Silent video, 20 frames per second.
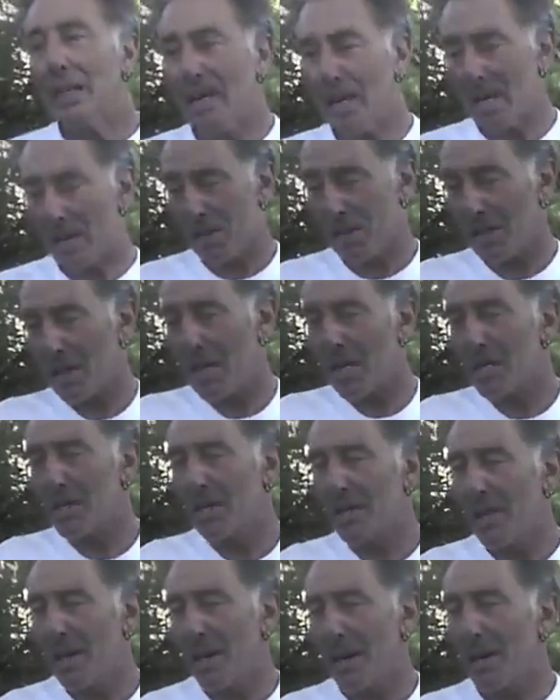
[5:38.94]
Yes,
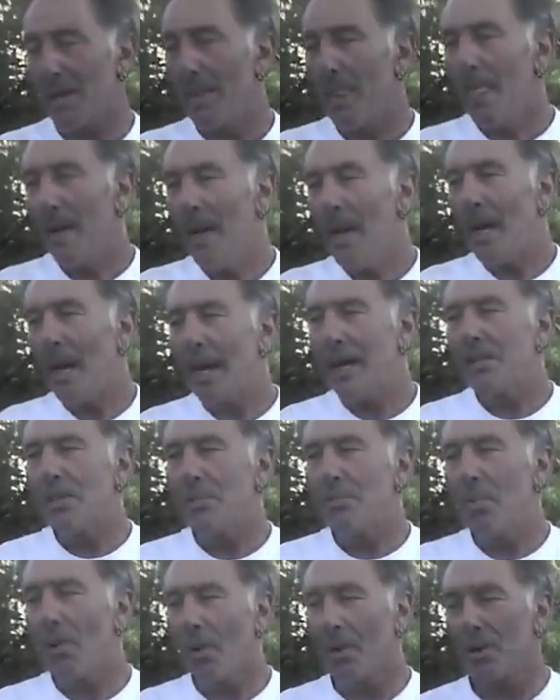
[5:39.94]
it's
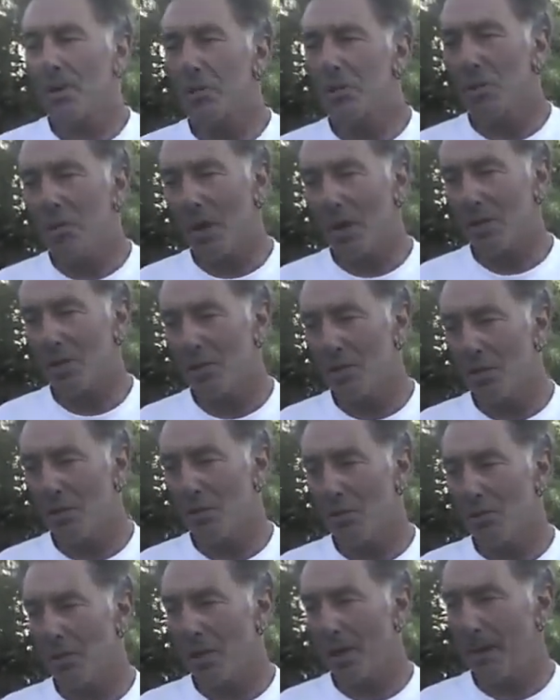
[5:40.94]
important to us
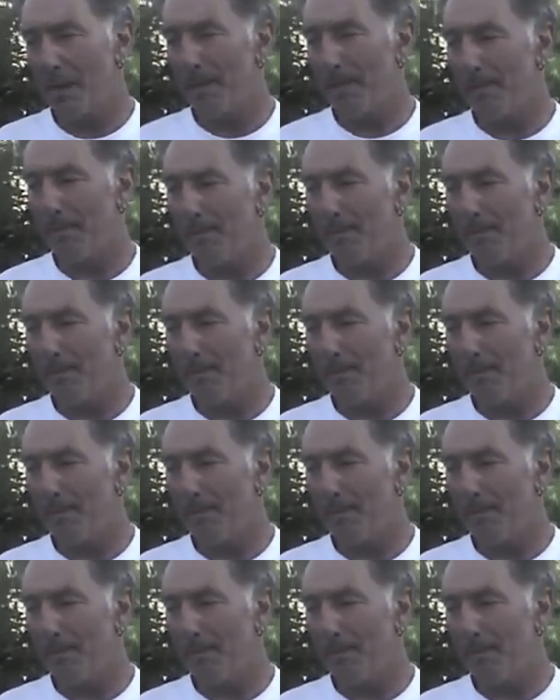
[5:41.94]
to,